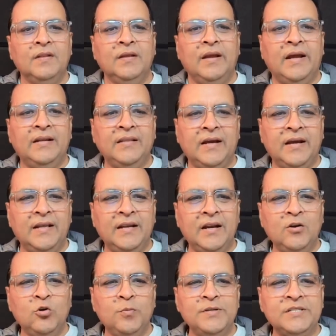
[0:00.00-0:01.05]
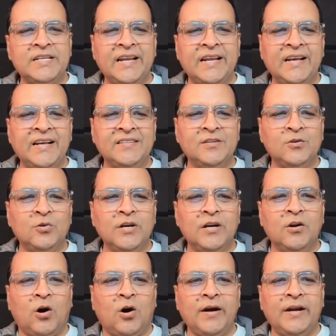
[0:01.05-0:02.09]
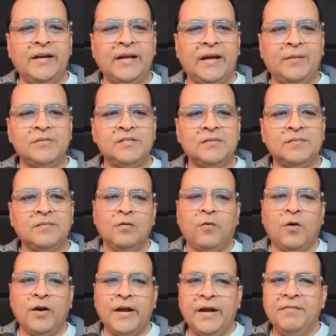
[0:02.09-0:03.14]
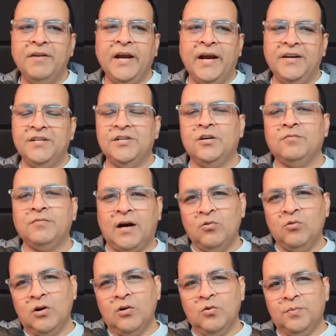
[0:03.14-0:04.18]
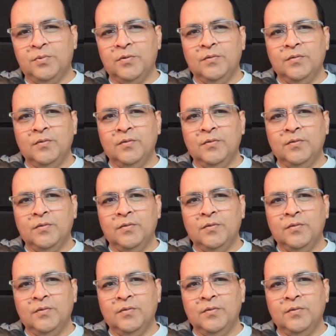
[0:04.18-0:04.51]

and the inner loop is getting executed log n times for every iteration of the outer loop.